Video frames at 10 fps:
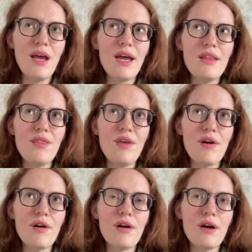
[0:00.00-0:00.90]
and
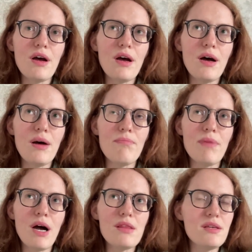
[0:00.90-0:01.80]
there,
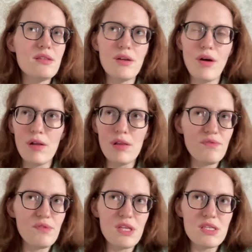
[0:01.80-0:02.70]
I think that all
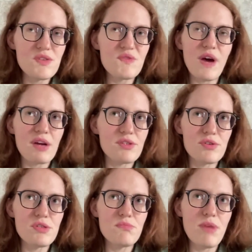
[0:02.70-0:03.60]
of these
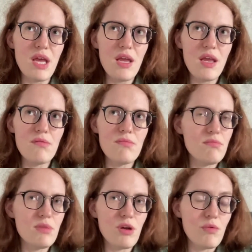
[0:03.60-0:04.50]
factors may,
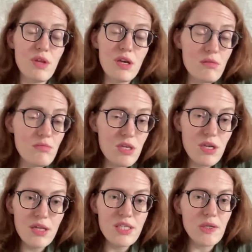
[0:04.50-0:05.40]
they
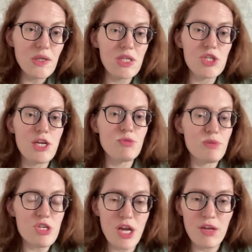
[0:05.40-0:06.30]
undoubtedly shaped
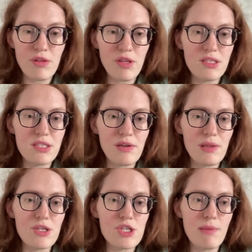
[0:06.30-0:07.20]
Machado, they
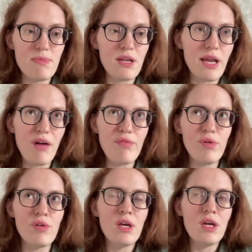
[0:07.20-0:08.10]
undoubtedly shaped the
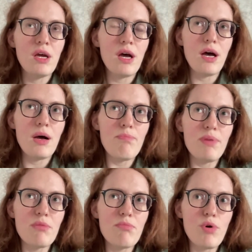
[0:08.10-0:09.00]
novel. But
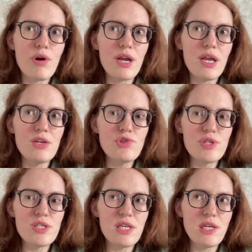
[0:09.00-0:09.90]
a more
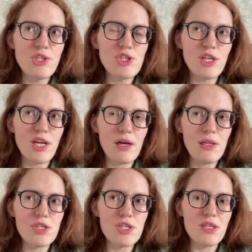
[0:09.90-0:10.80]
interesting
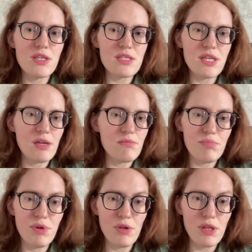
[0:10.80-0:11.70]
genealogy that's not
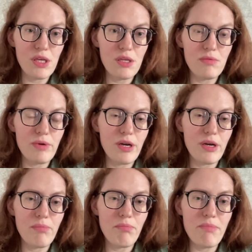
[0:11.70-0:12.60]
purely
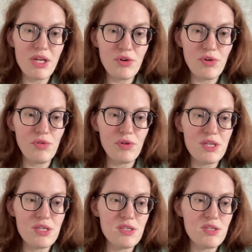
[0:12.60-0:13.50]
medical
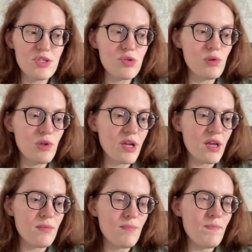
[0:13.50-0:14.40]
is to look at